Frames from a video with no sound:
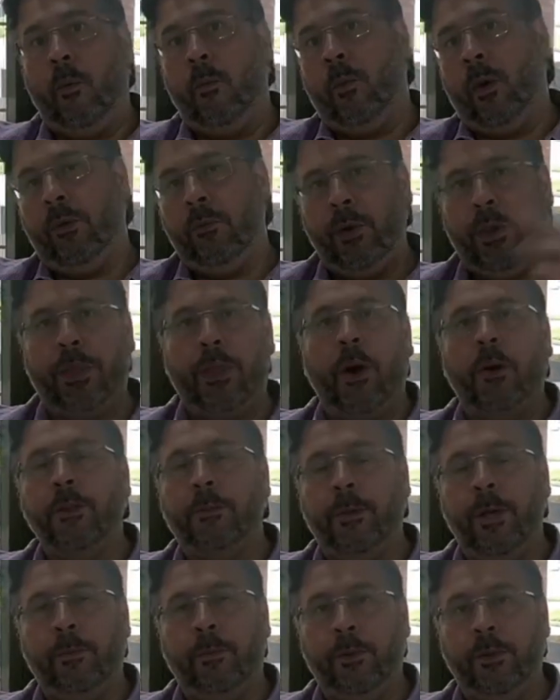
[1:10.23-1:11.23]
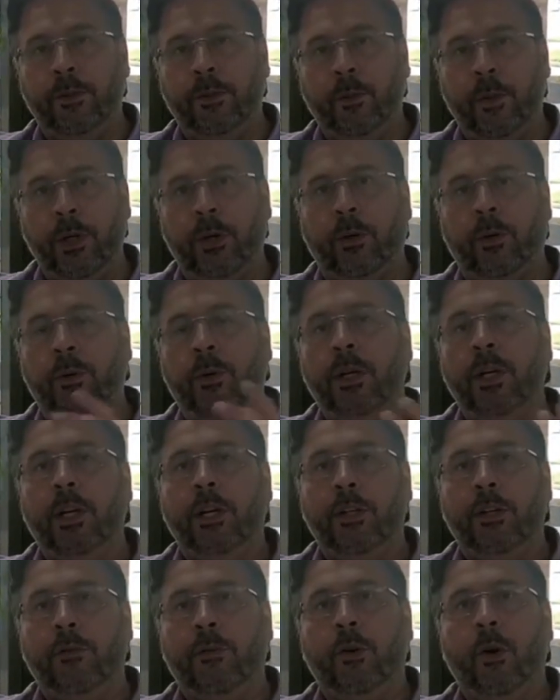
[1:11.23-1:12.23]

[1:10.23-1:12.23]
what with those people as well, you've